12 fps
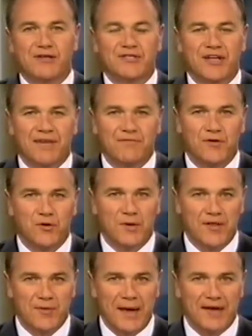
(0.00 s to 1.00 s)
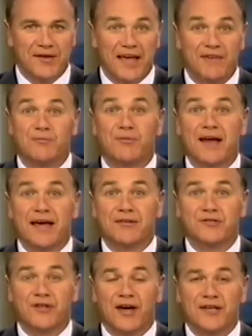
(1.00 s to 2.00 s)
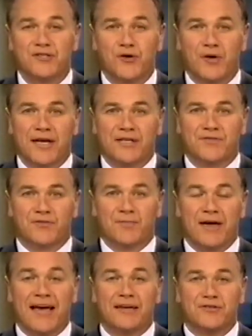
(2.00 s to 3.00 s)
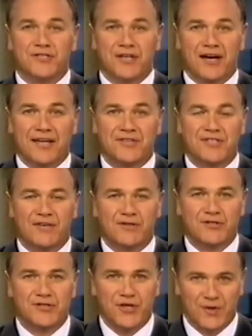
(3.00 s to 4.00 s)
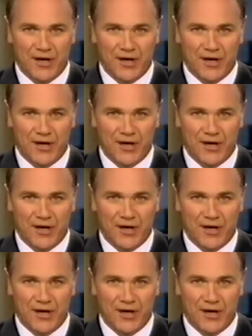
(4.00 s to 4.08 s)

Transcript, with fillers: it's time for weatherman David Brown, tonight joining us from outside Seven's new